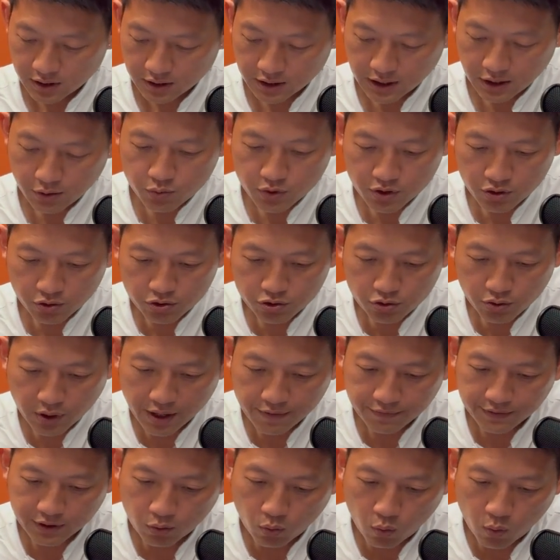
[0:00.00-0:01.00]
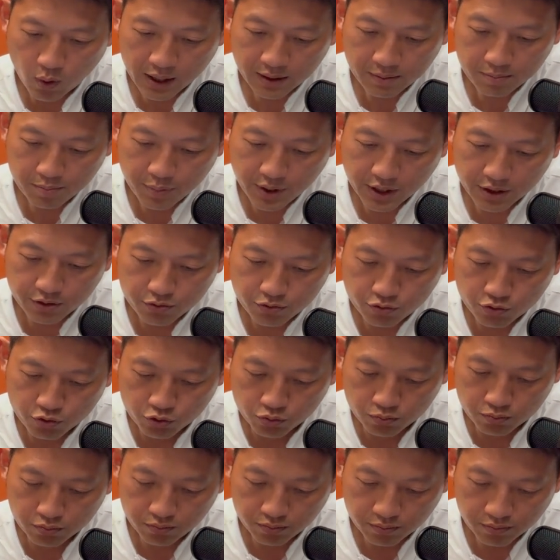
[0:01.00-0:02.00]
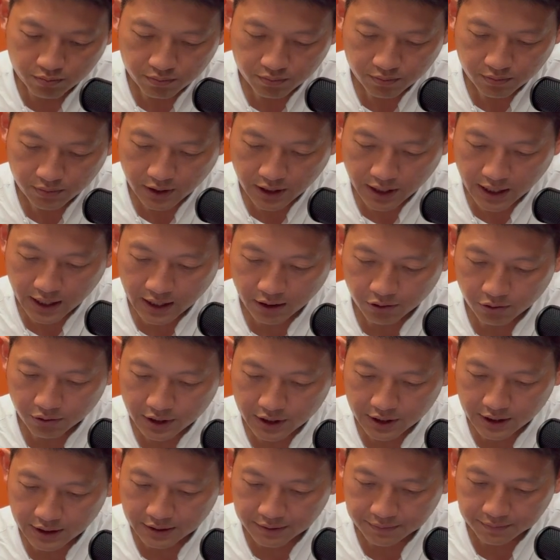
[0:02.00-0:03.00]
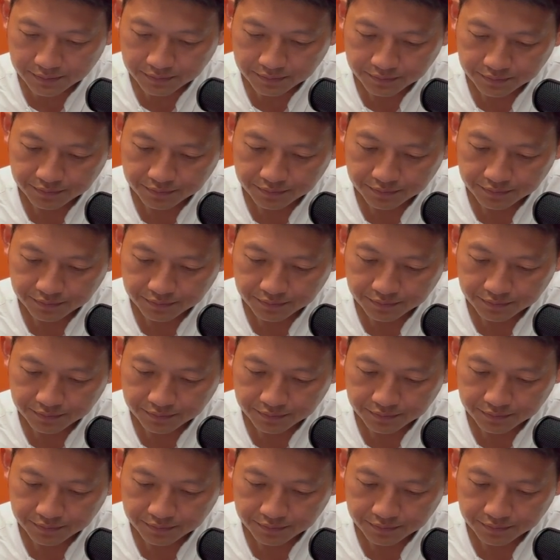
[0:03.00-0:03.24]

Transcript: Then we also have the one-bedroom layout here.